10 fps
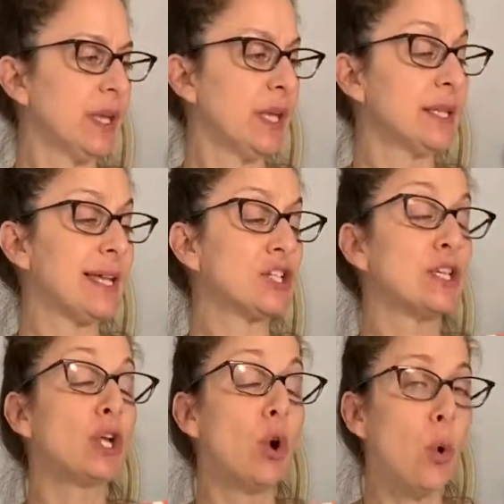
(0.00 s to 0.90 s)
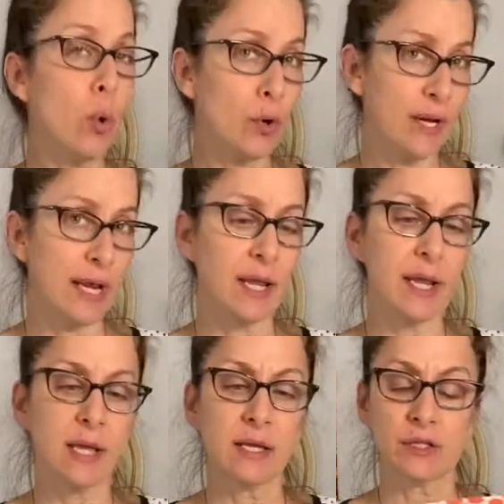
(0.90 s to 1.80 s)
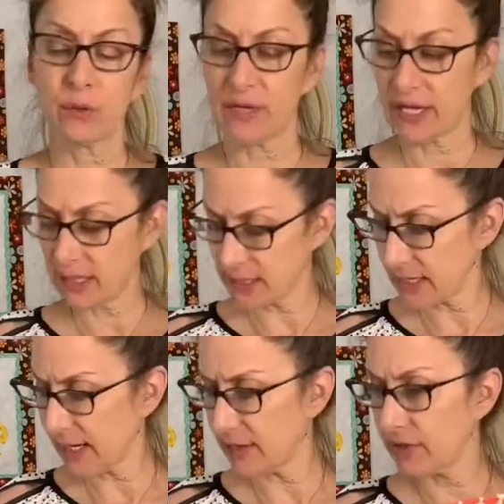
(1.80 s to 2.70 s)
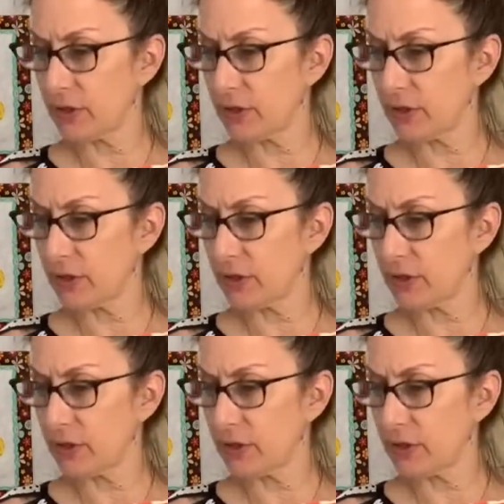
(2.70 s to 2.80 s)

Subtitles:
it's actually cording, so the inside of it,